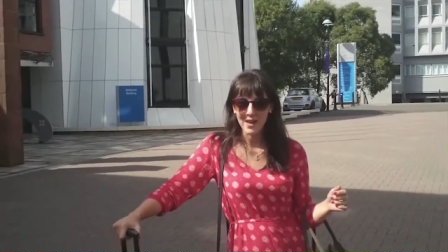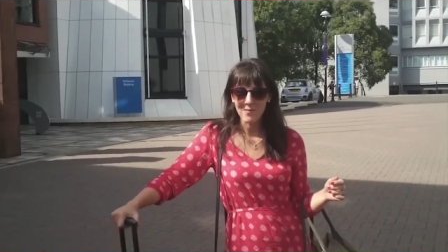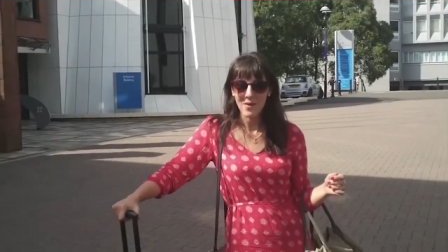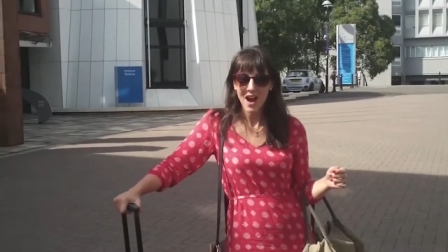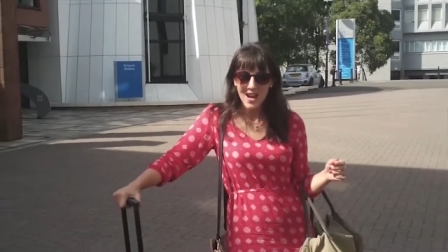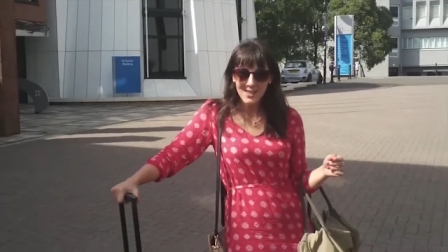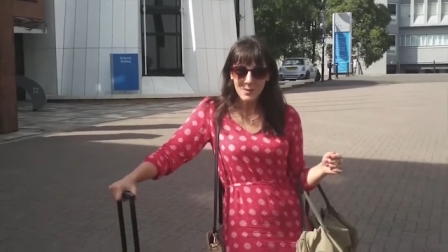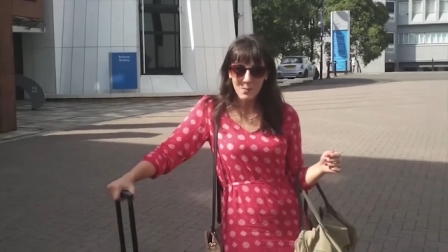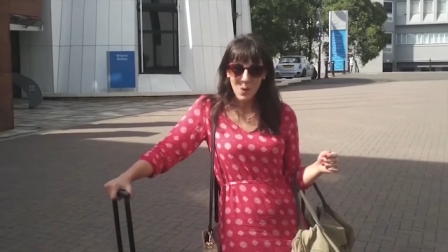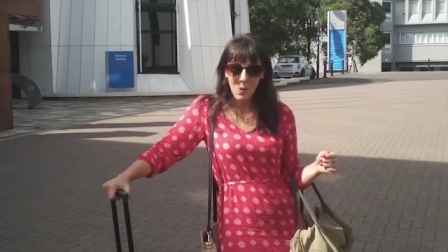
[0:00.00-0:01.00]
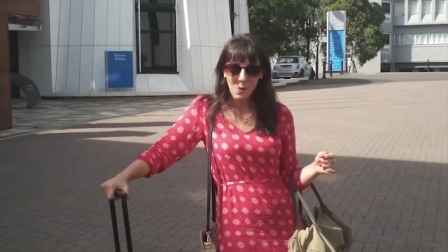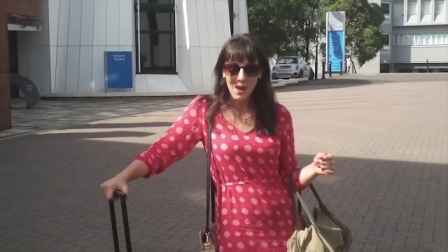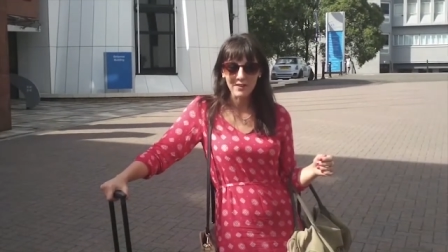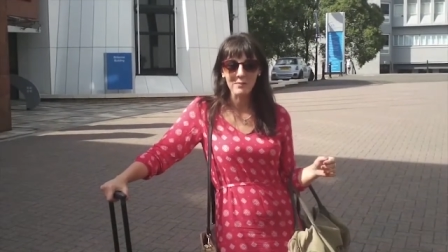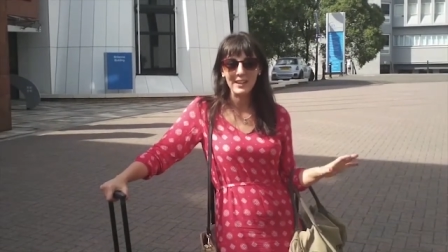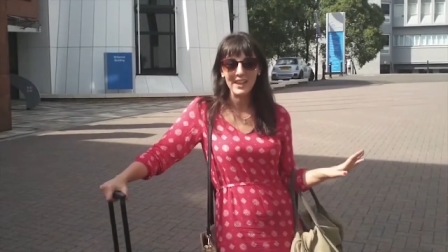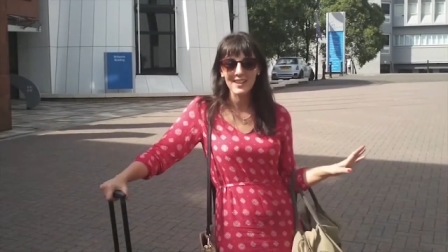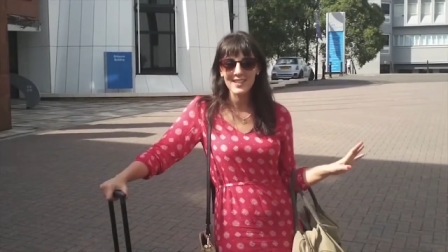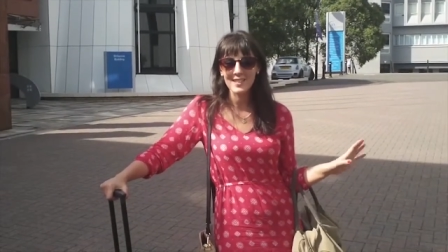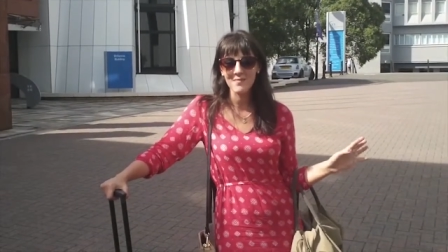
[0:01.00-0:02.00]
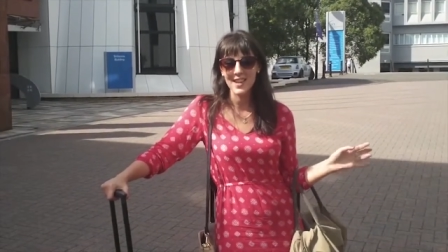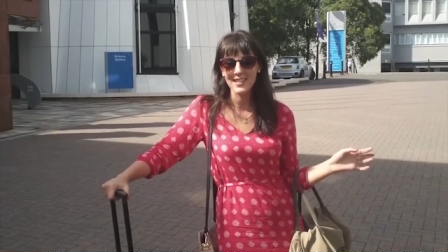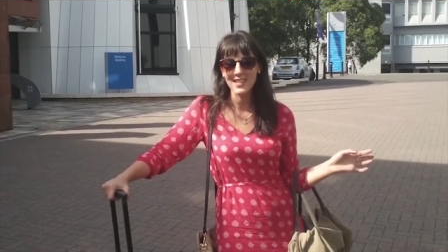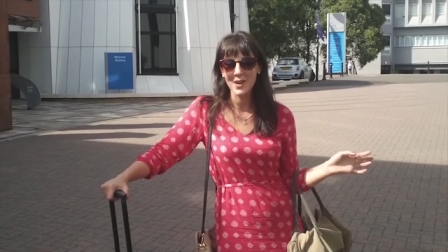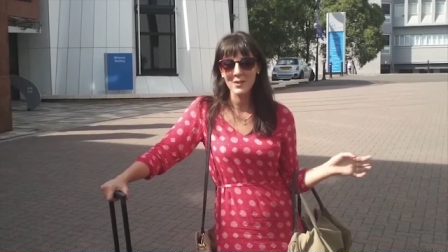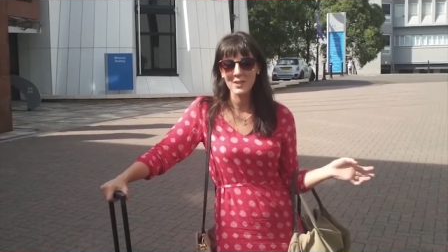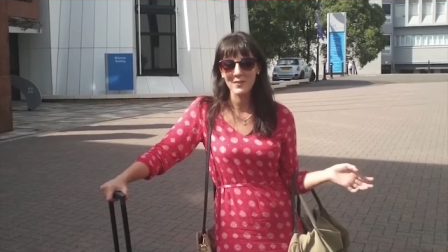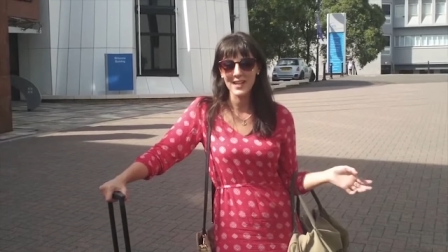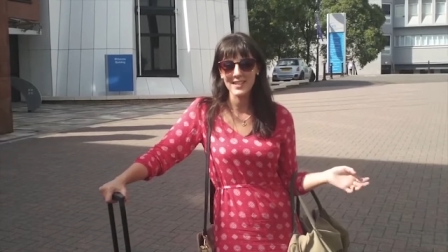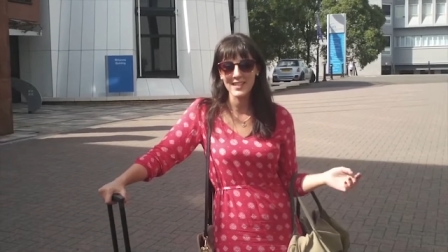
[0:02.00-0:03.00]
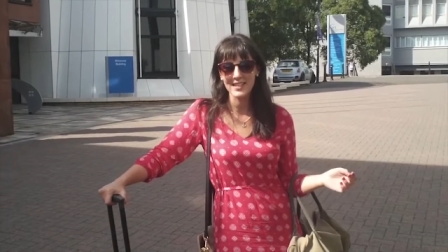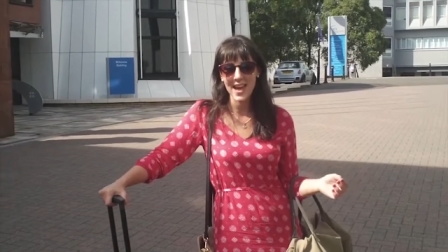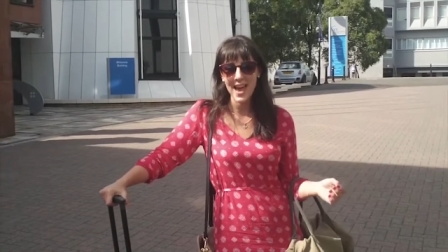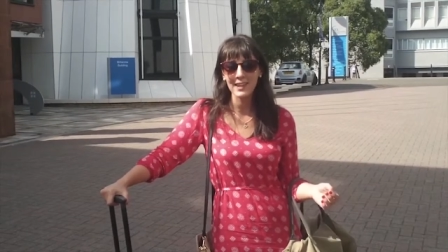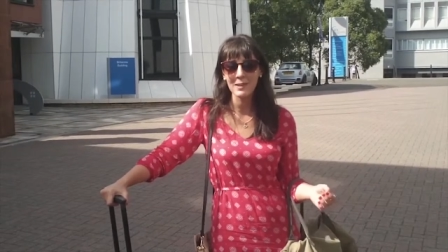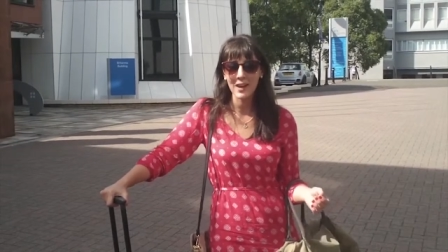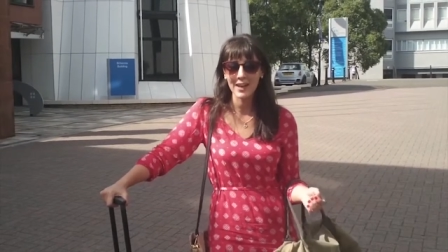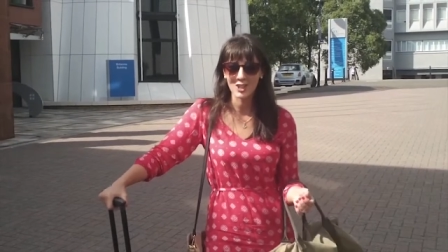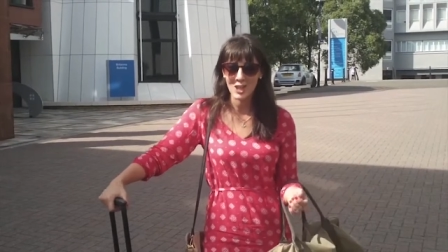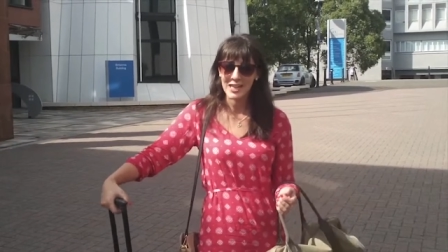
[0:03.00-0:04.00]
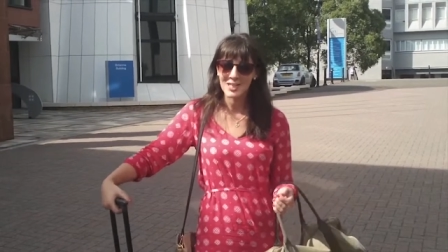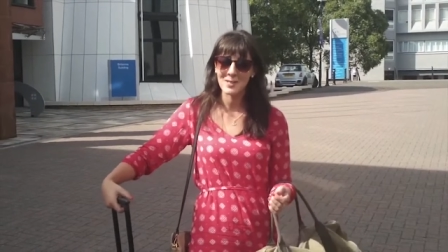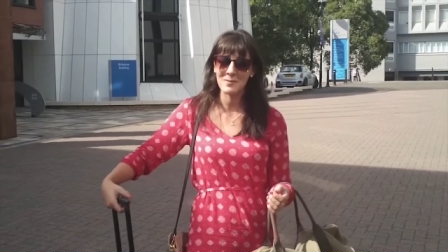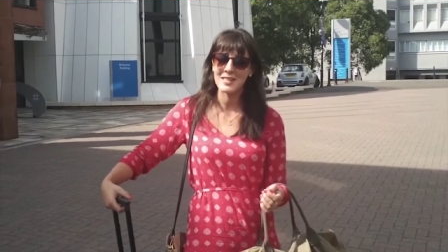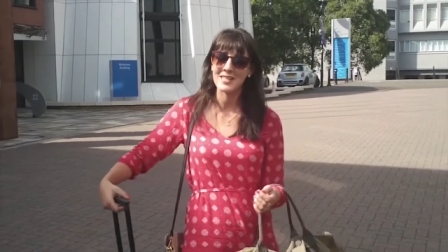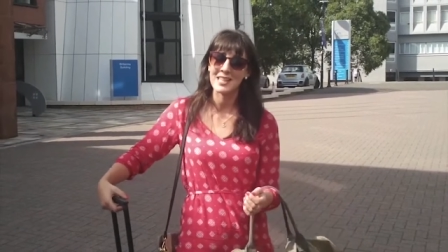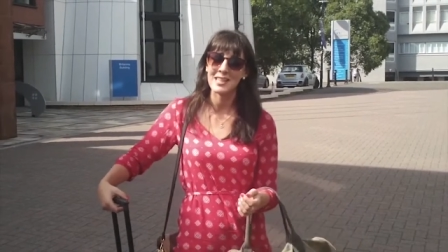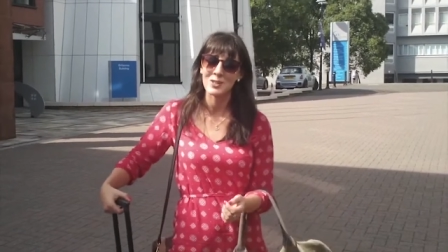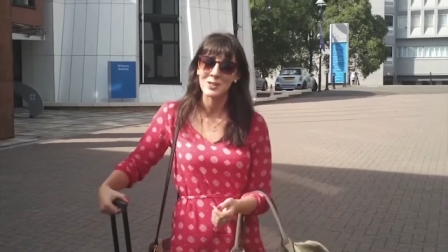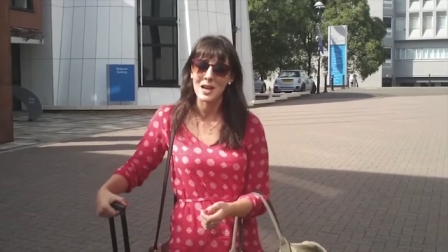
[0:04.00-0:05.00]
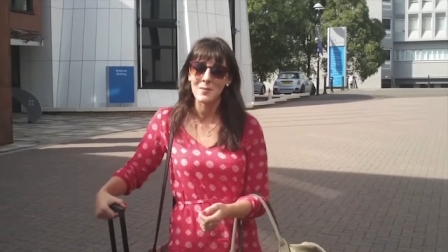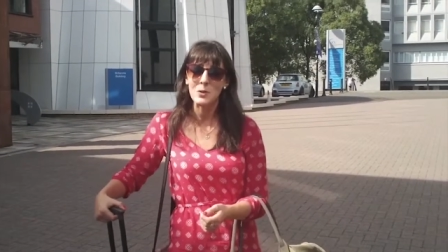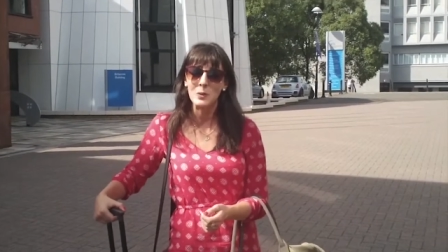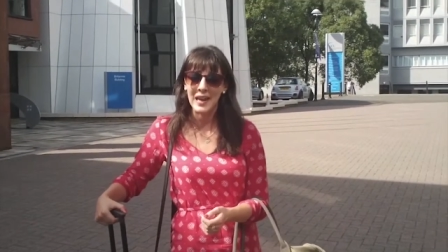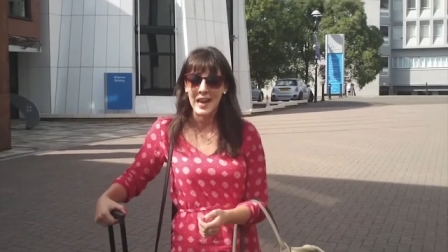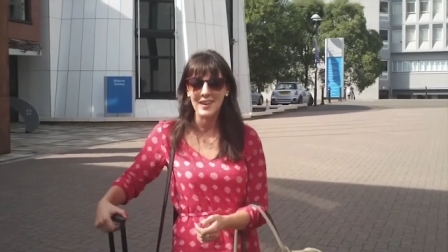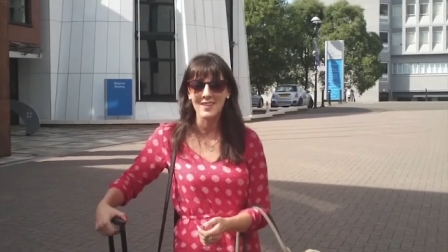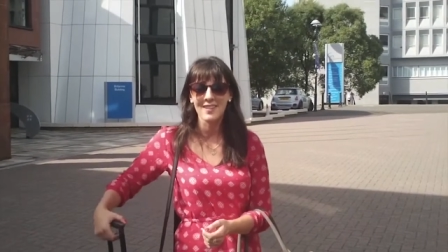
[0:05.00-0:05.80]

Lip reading: I passed them all, I completed the semester, which means that sadly my exchange semester here has come to an end.